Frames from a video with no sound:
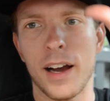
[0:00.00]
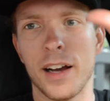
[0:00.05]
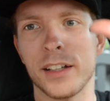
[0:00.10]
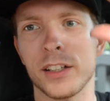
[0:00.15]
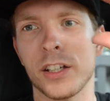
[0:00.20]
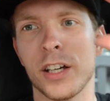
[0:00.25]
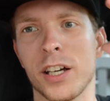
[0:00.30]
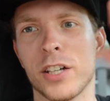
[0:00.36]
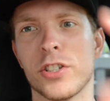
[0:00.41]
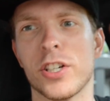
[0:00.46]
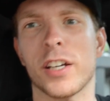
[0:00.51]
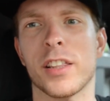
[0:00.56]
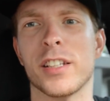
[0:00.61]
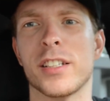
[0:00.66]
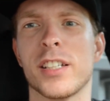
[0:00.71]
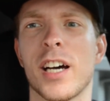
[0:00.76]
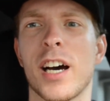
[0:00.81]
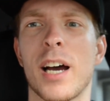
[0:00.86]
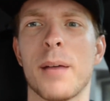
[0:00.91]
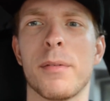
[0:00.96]
Gonna check the
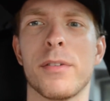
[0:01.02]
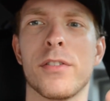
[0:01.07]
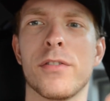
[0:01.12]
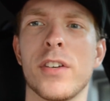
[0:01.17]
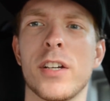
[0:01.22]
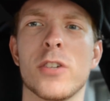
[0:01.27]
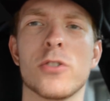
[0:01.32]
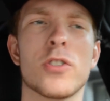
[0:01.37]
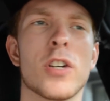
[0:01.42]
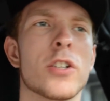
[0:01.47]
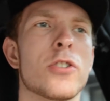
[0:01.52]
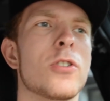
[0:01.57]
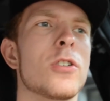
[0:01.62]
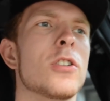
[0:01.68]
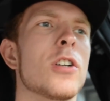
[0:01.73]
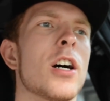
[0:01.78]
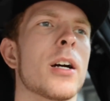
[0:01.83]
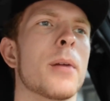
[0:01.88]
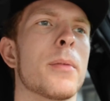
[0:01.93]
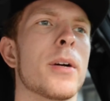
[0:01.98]
time. If the video is not
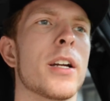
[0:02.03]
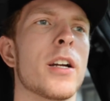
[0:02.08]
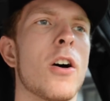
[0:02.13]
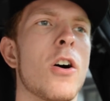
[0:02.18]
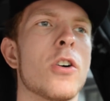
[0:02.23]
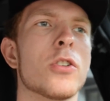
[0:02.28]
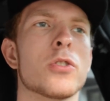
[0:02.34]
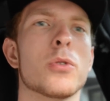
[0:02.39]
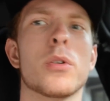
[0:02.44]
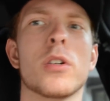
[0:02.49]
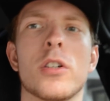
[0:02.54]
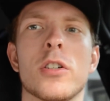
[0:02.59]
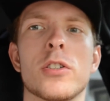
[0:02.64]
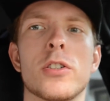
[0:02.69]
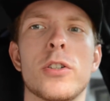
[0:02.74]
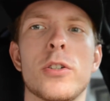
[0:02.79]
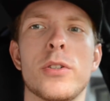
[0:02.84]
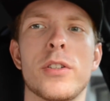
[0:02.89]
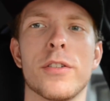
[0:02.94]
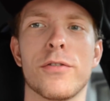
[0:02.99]
too long, I'm gonna also
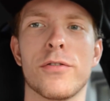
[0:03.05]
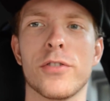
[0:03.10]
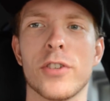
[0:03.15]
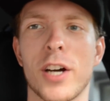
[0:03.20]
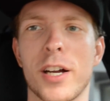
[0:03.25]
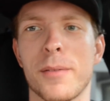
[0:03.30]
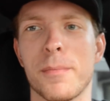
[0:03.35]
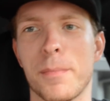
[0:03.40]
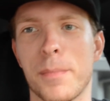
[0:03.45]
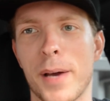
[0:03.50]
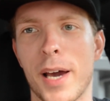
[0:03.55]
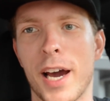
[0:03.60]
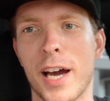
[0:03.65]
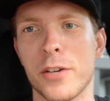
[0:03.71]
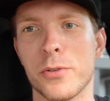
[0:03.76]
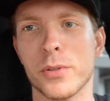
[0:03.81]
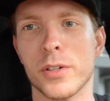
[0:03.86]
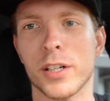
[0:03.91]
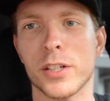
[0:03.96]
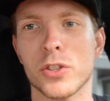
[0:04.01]
include the front
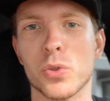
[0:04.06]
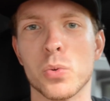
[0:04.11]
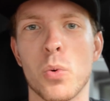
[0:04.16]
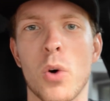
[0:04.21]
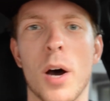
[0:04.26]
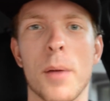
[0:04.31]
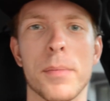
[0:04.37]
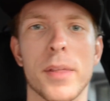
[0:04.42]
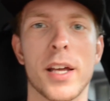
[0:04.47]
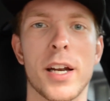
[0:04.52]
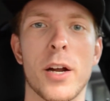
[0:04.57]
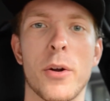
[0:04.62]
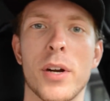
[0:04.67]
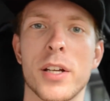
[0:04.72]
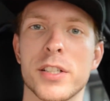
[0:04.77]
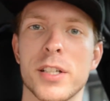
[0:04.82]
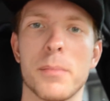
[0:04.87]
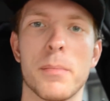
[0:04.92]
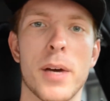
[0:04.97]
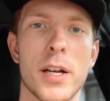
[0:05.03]
badge. We're gonna swap that out,
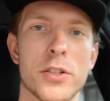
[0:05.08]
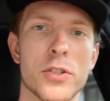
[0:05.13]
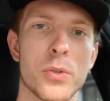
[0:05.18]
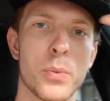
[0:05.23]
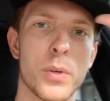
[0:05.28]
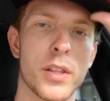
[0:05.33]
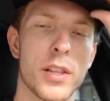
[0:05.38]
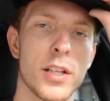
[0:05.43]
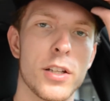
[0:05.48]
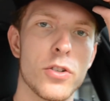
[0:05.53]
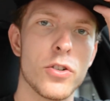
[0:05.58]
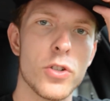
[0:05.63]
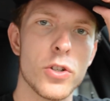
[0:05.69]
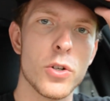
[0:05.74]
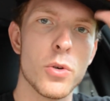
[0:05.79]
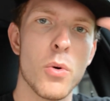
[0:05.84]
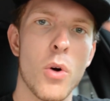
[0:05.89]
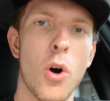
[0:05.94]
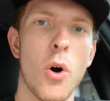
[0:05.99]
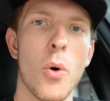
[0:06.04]
as I mentioned, with the
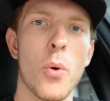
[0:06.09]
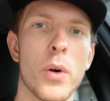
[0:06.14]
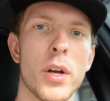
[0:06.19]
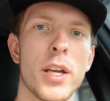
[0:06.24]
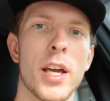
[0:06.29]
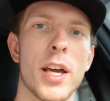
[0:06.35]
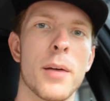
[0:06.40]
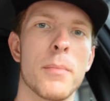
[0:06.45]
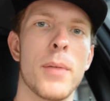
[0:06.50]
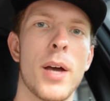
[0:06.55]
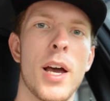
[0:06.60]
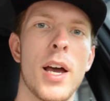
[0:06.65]
new OEM